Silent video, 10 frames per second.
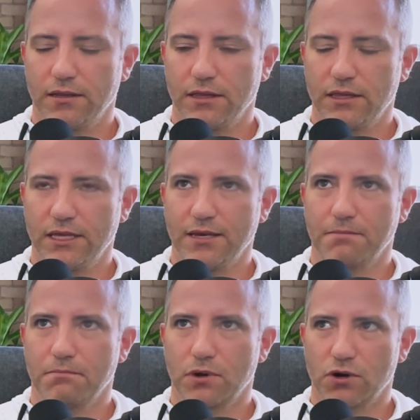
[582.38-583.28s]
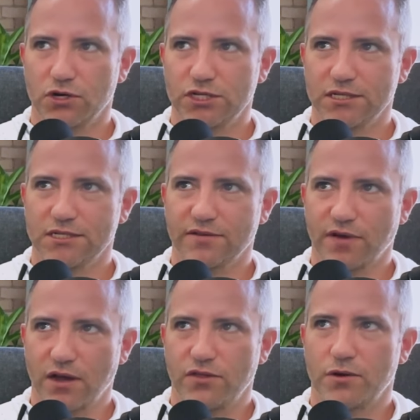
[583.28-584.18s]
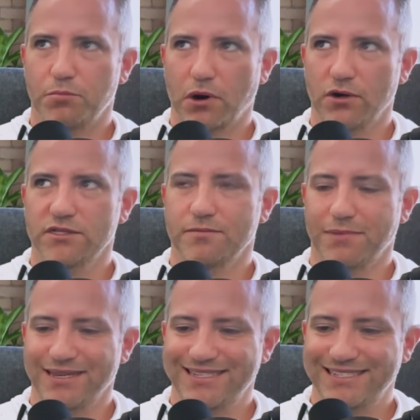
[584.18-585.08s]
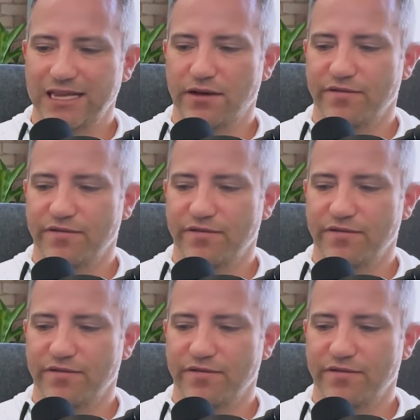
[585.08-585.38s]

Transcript: the emergence of other parts of myself